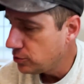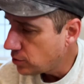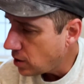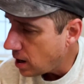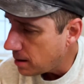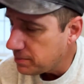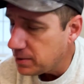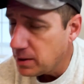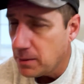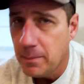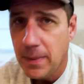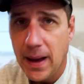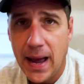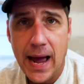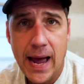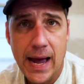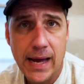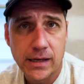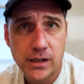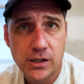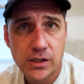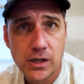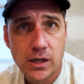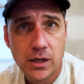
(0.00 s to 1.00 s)
drop your
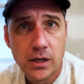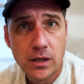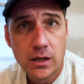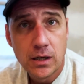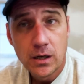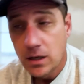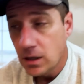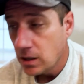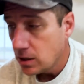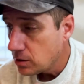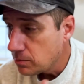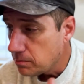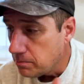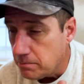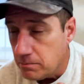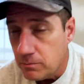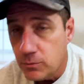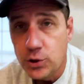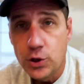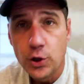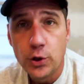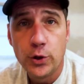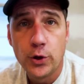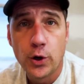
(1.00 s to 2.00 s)
bags,
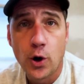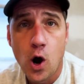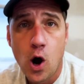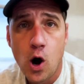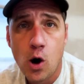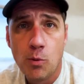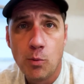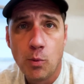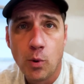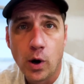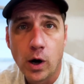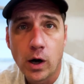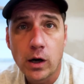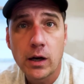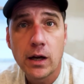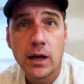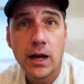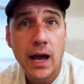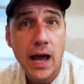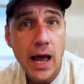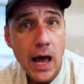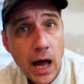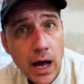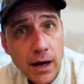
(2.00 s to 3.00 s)
do your homework,
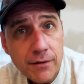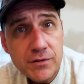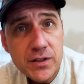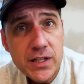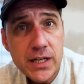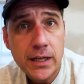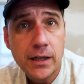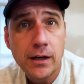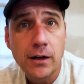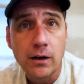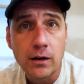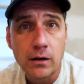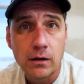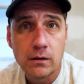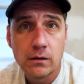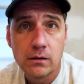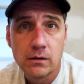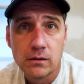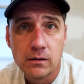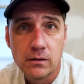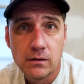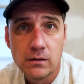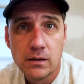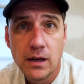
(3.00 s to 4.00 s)
have dinner,
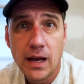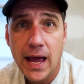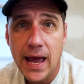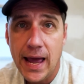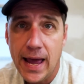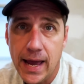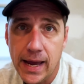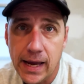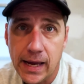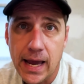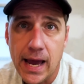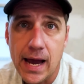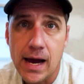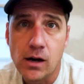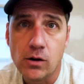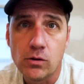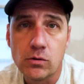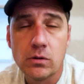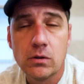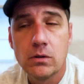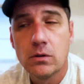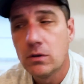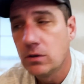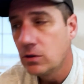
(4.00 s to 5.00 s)
hang out,
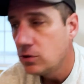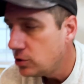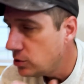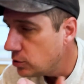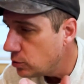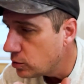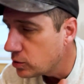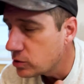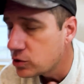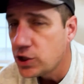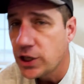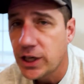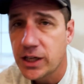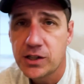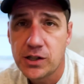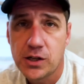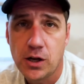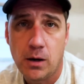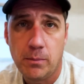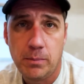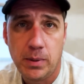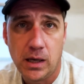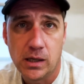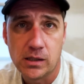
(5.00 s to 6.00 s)
do a
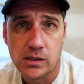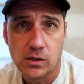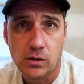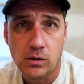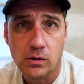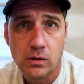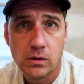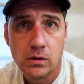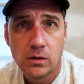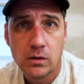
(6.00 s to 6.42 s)
jigsaw puzzle,